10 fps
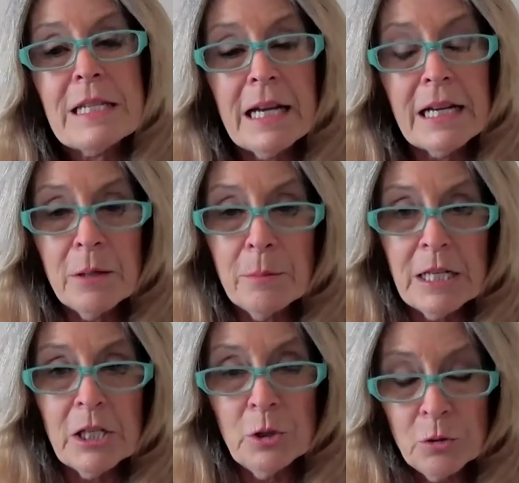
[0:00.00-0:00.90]

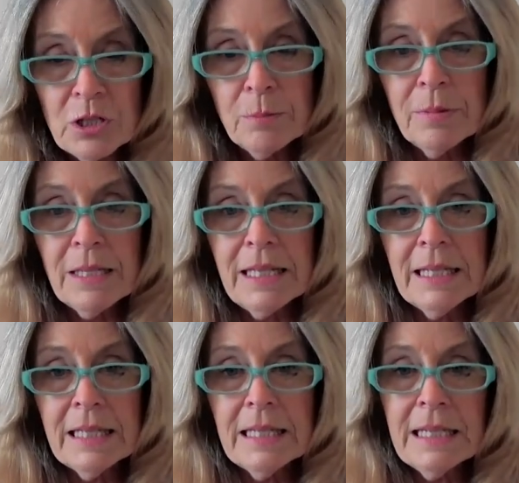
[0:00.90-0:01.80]
retirement used to
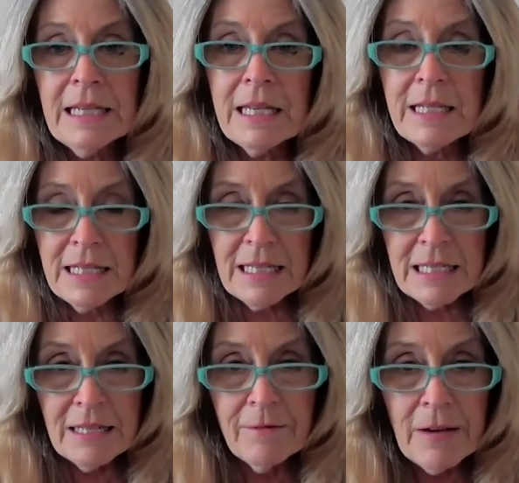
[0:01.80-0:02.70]
be at
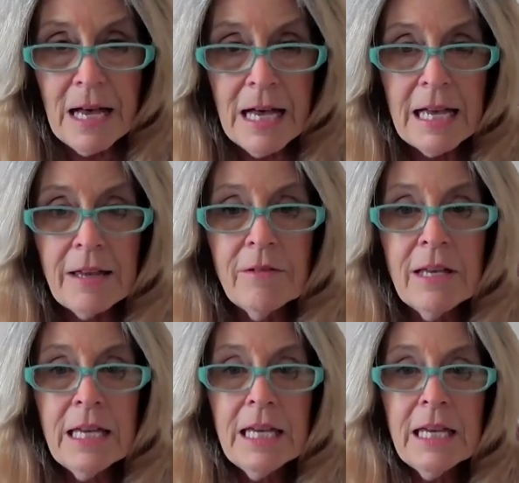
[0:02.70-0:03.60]
65.
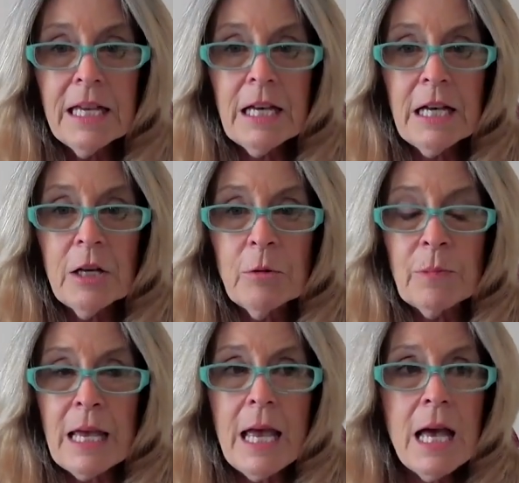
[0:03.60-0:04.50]

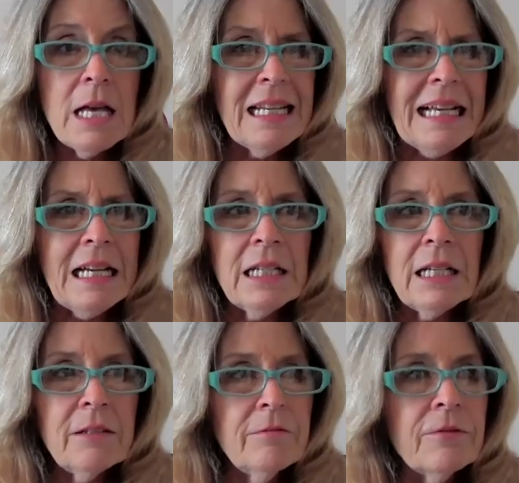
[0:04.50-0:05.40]
And
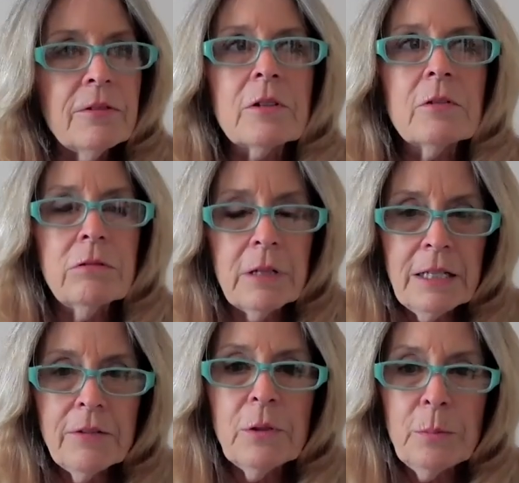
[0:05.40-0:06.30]
for
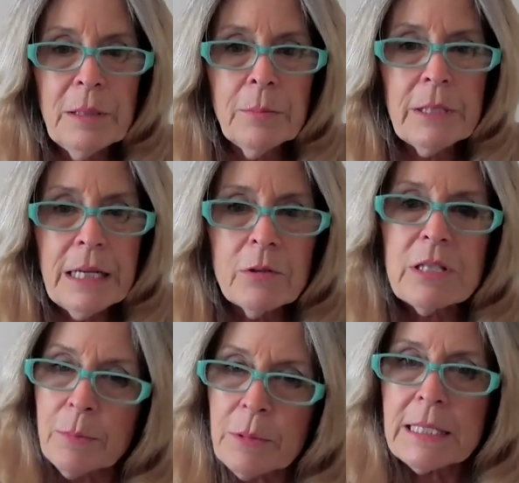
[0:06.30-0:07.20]
quite a few people now,
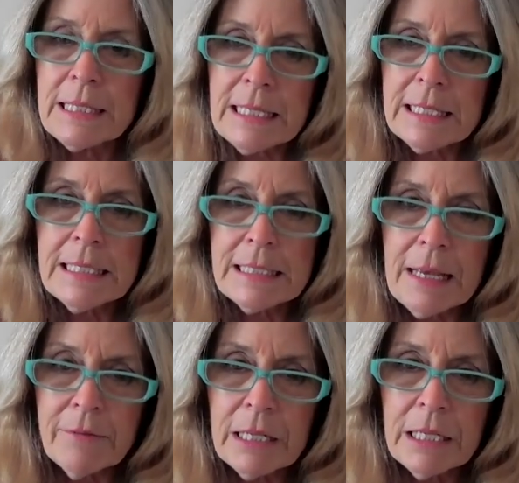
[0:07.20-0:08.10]
it's up to
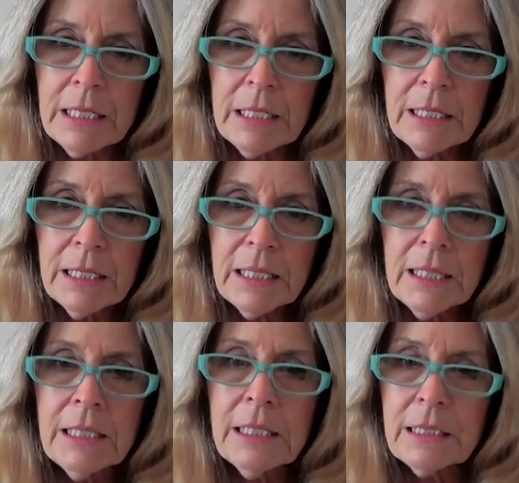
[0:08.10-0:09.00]
67.
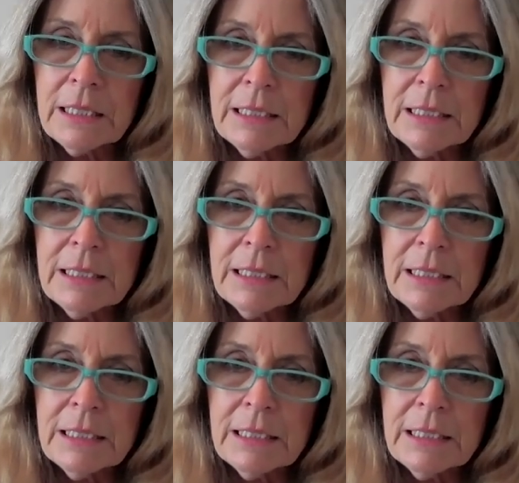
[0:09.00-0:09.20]
And it'll